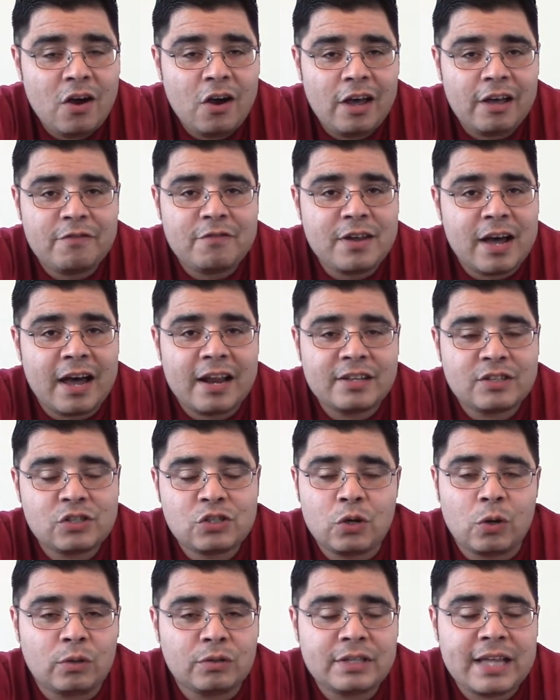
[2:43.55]
If not, it's
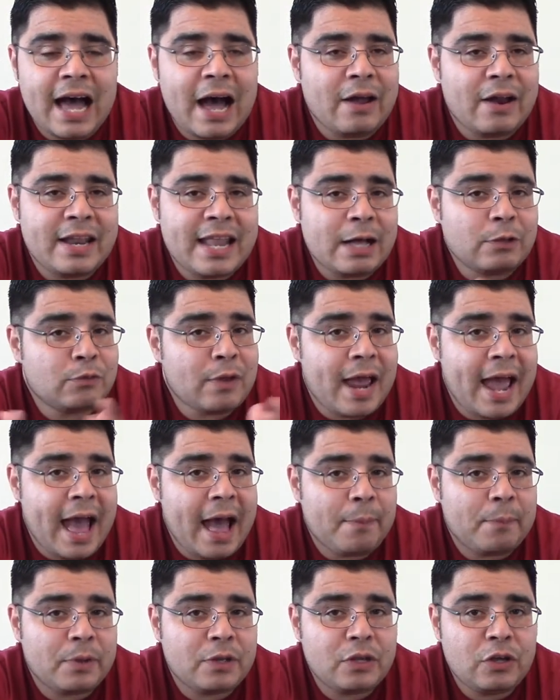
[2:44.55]
sold out. And that's what
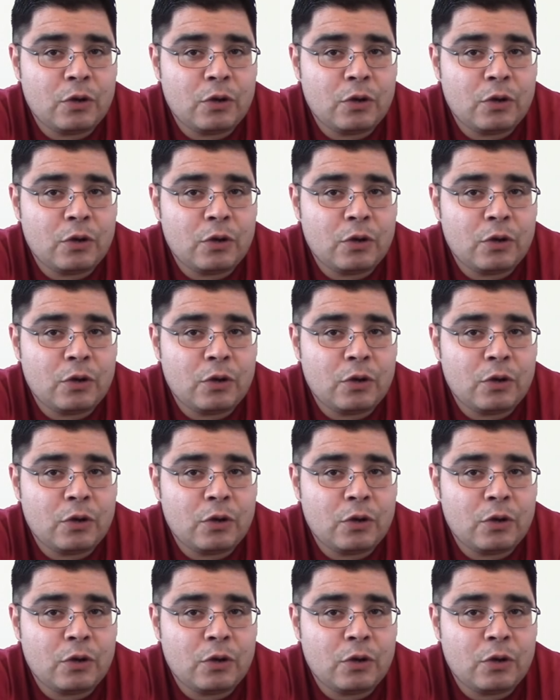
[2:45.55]
happened.